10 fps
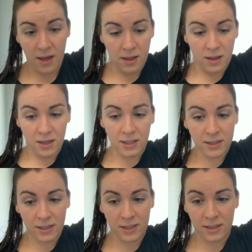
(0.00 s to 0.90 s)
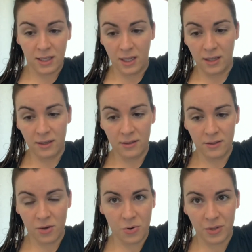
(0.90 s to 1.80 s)
this is the
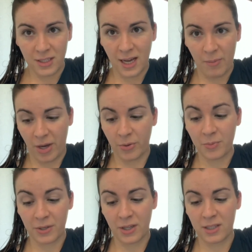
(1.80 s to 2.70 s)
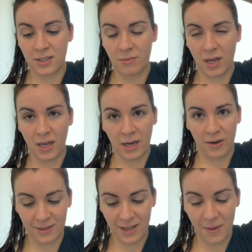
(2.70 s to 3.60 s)
only time I will put these in my hair,
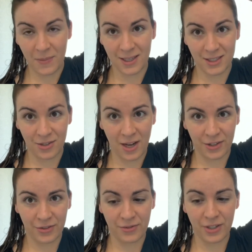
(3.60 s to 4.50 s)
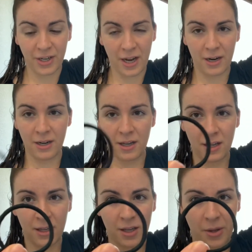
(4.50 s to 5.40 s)
because they're not good for your hair,
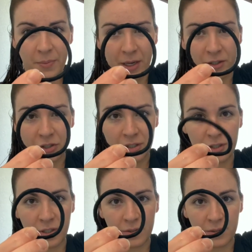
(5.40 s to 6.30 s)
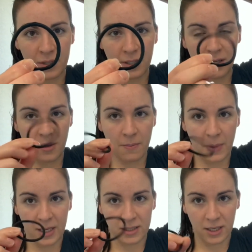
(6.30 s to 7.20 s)
but just those
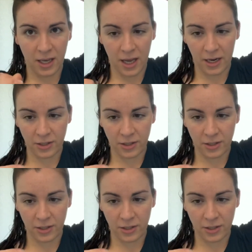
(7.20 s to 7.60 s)
basic hair